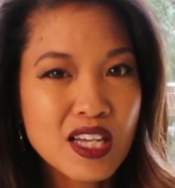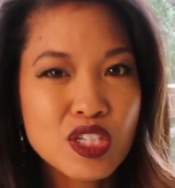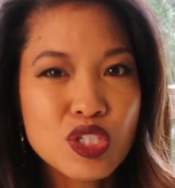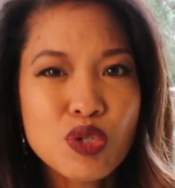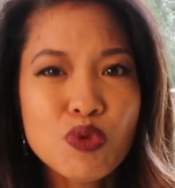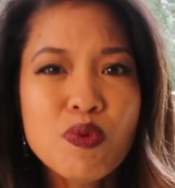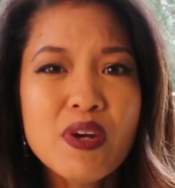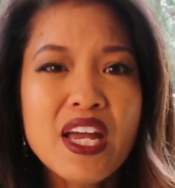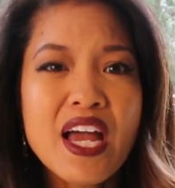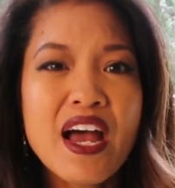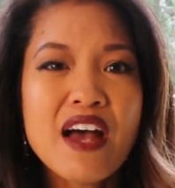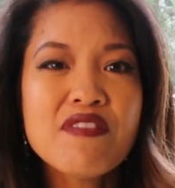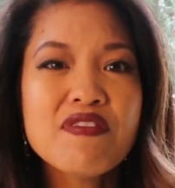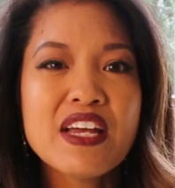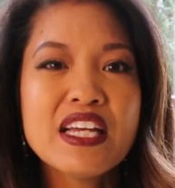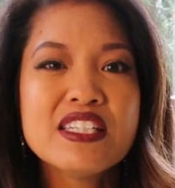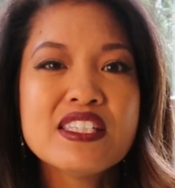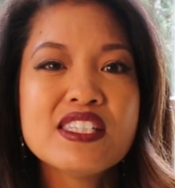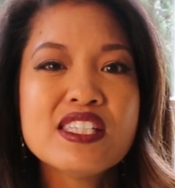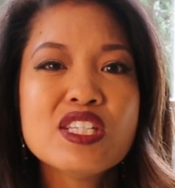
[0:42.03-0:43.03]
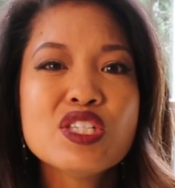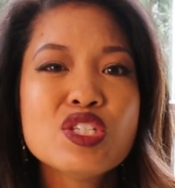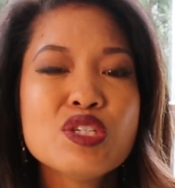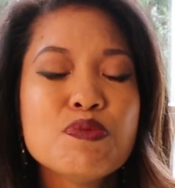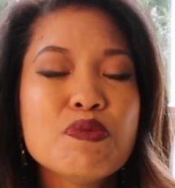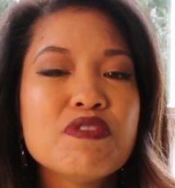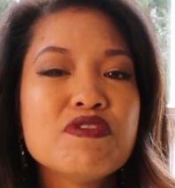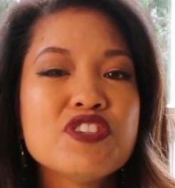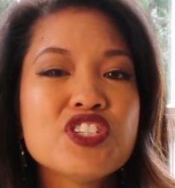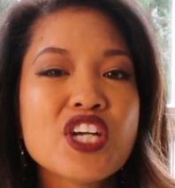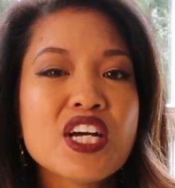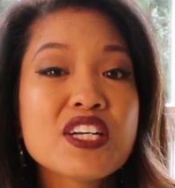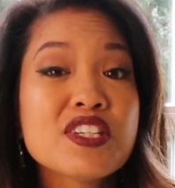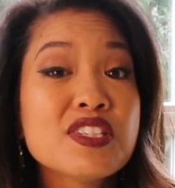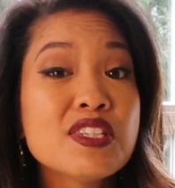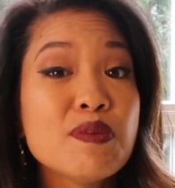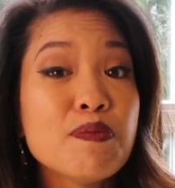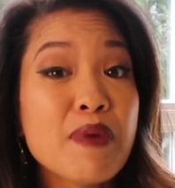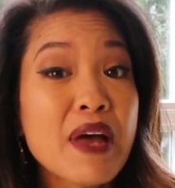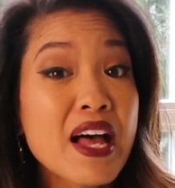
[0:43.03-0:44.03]
Do we have a system of
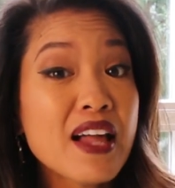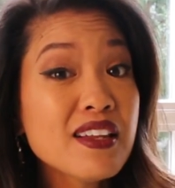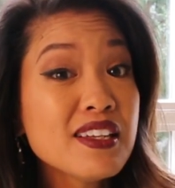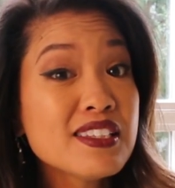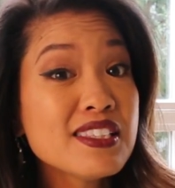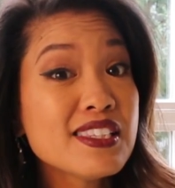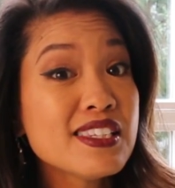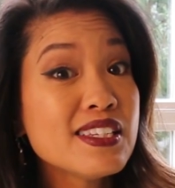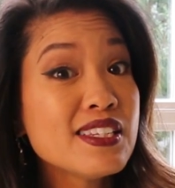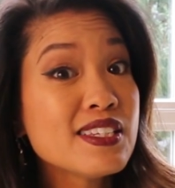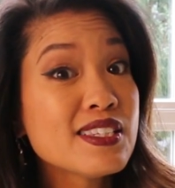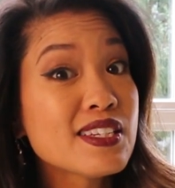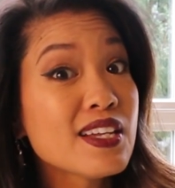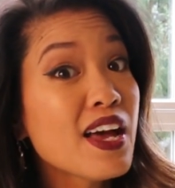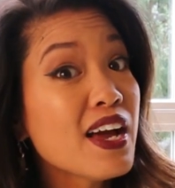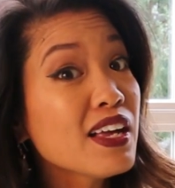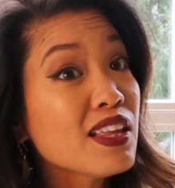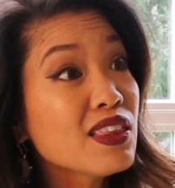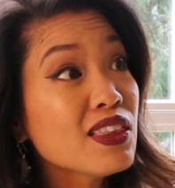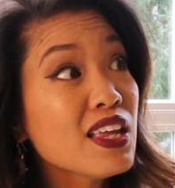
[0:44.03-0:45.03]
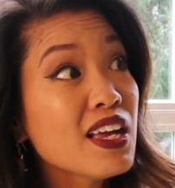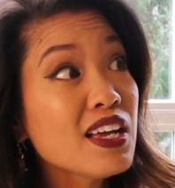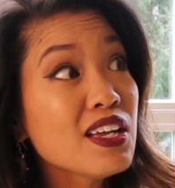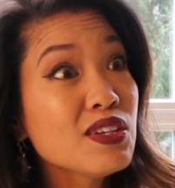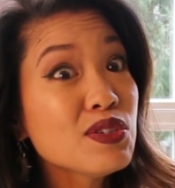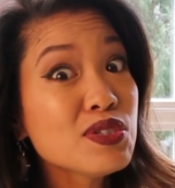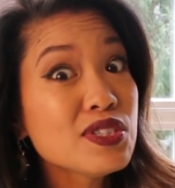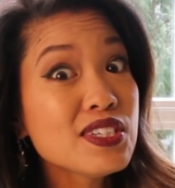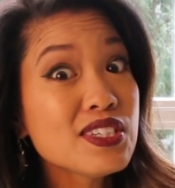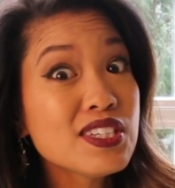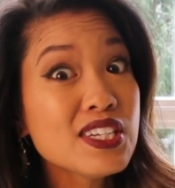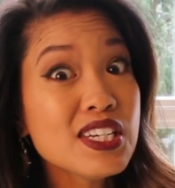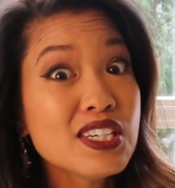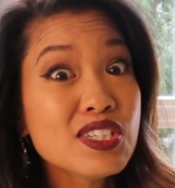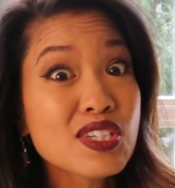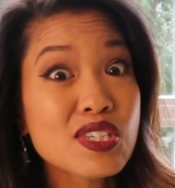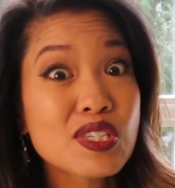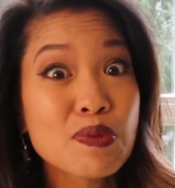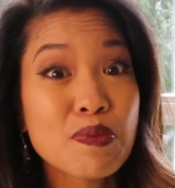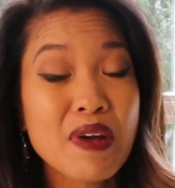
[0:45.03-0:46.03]
checks and balances like they used to
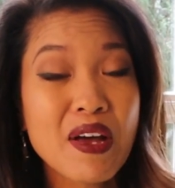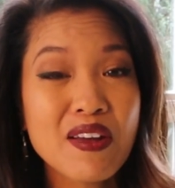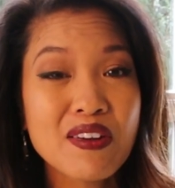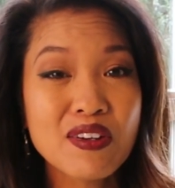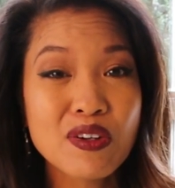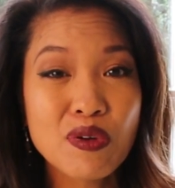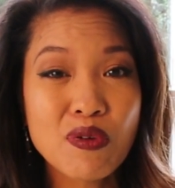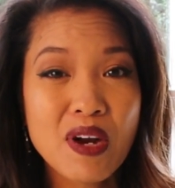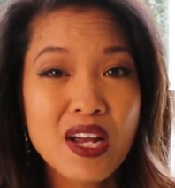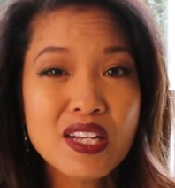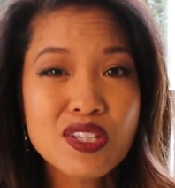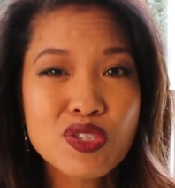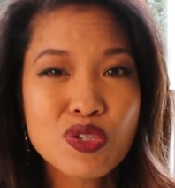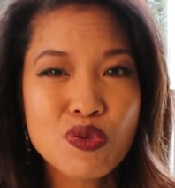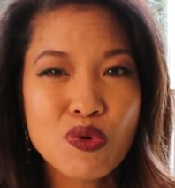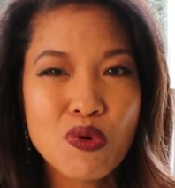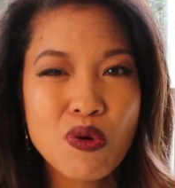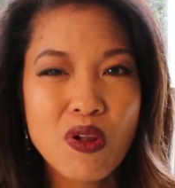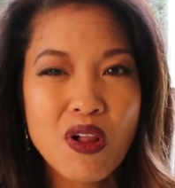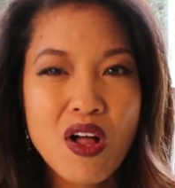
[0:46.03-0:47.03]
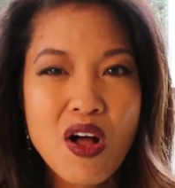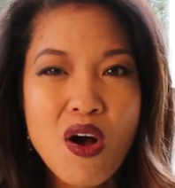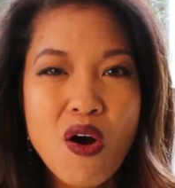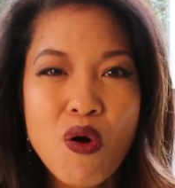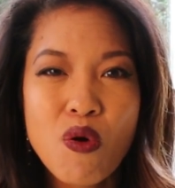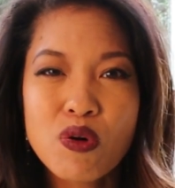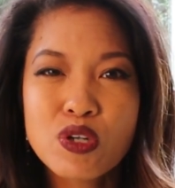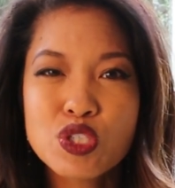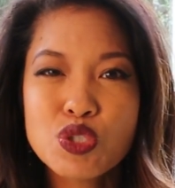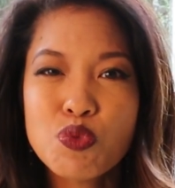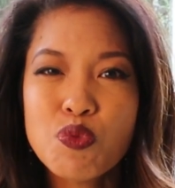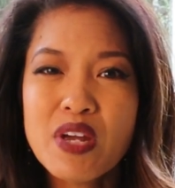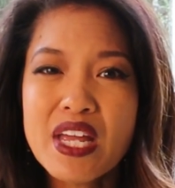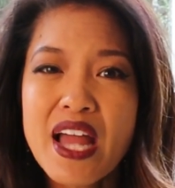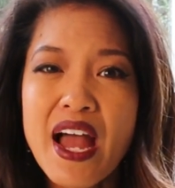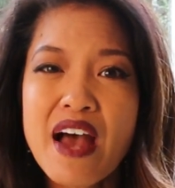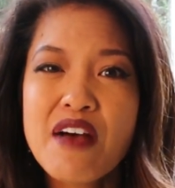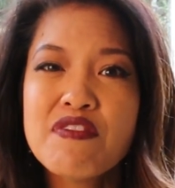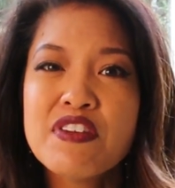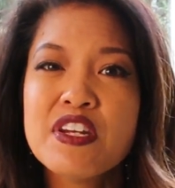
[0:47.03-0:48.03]
teach us about in grade school, or do
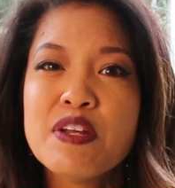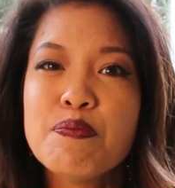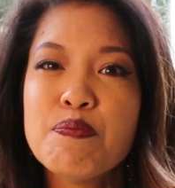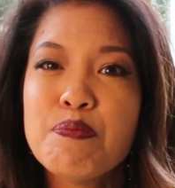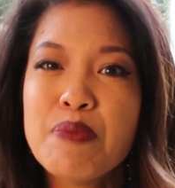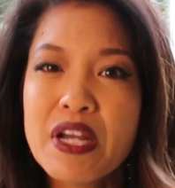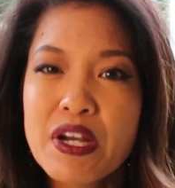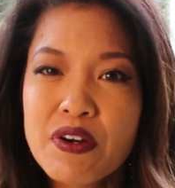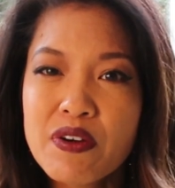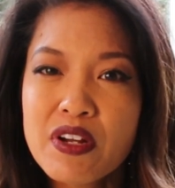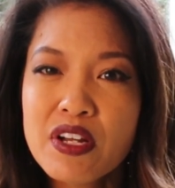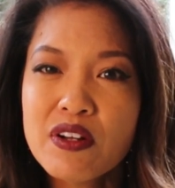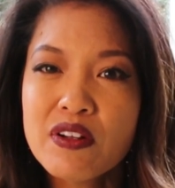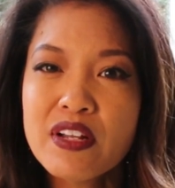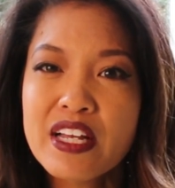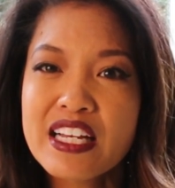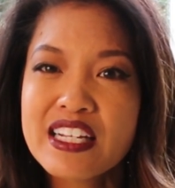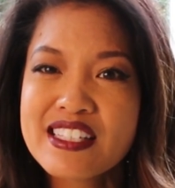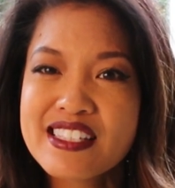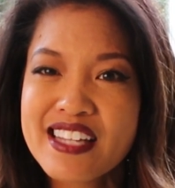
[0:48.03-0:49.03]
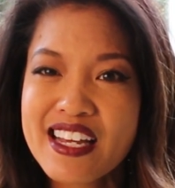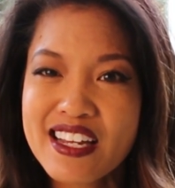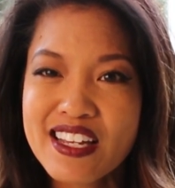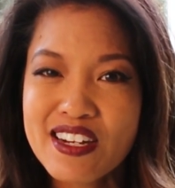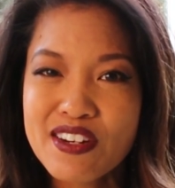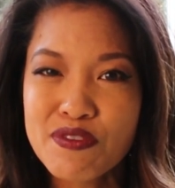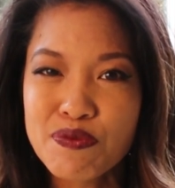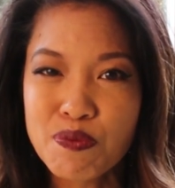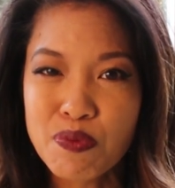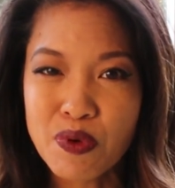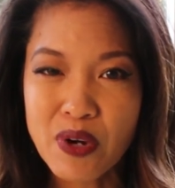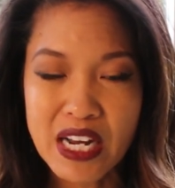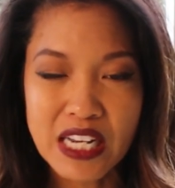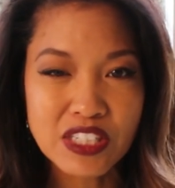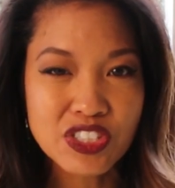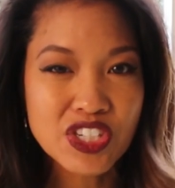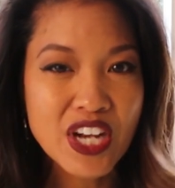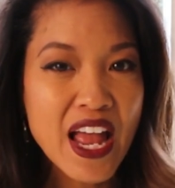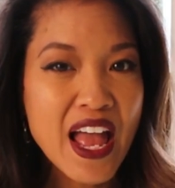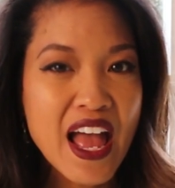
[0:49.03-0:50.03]
we have an imperial executive
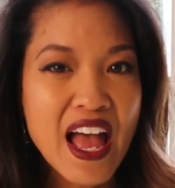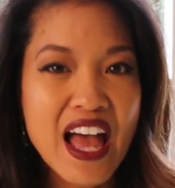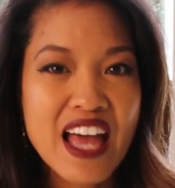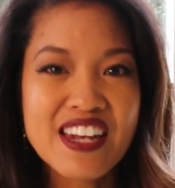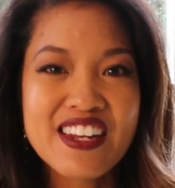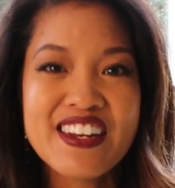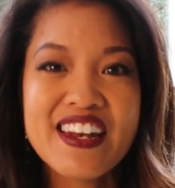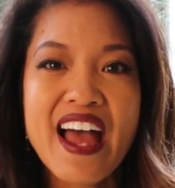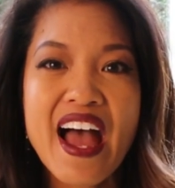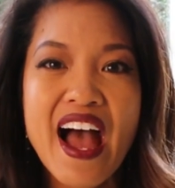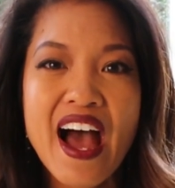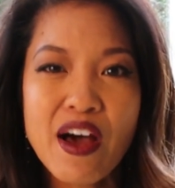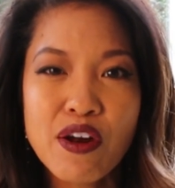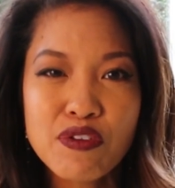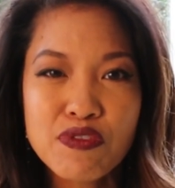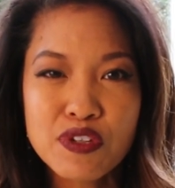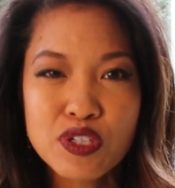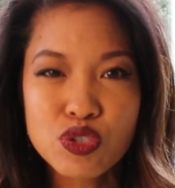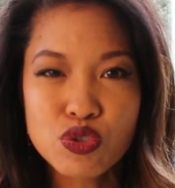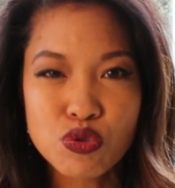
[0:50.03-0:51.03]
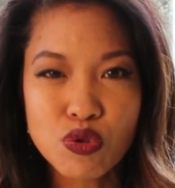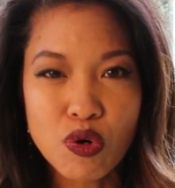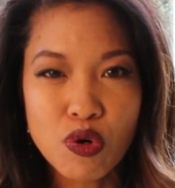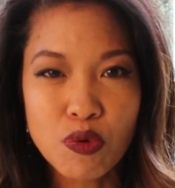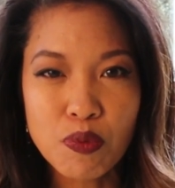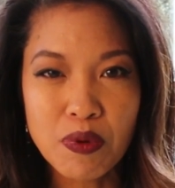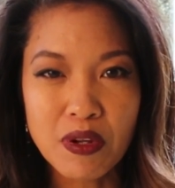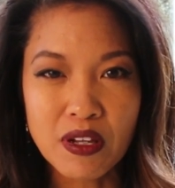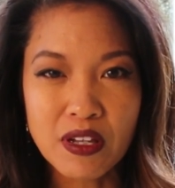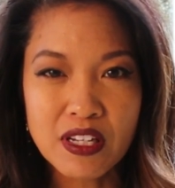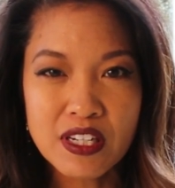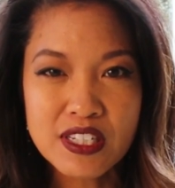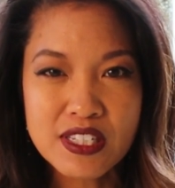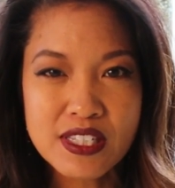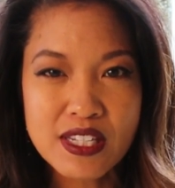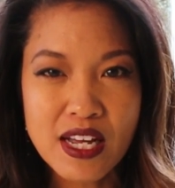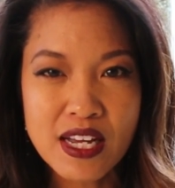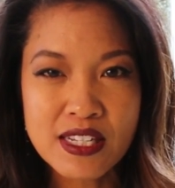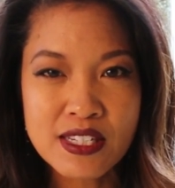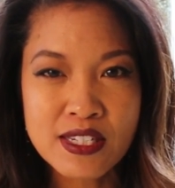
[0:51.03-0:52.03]
branch and an out-of-control
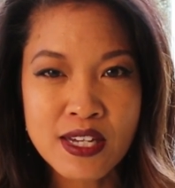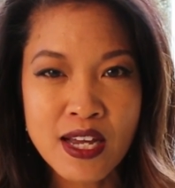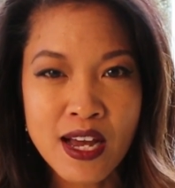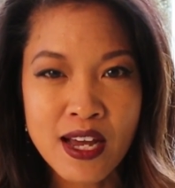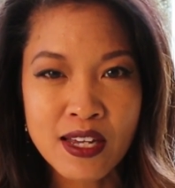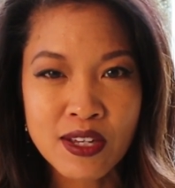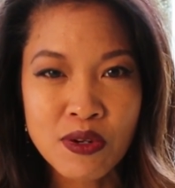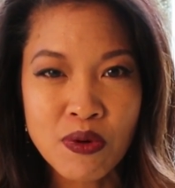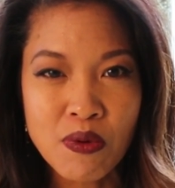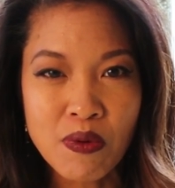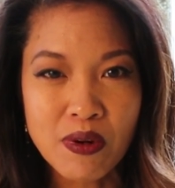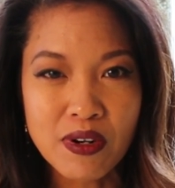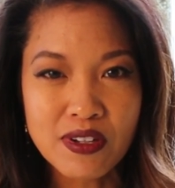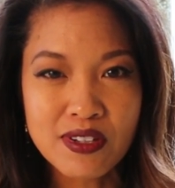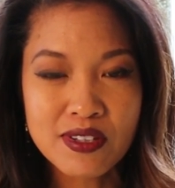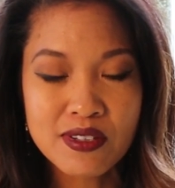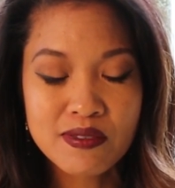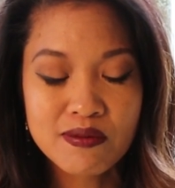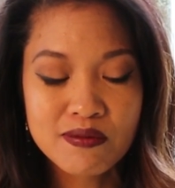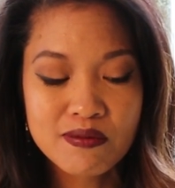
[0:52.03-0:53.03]
politicized high court?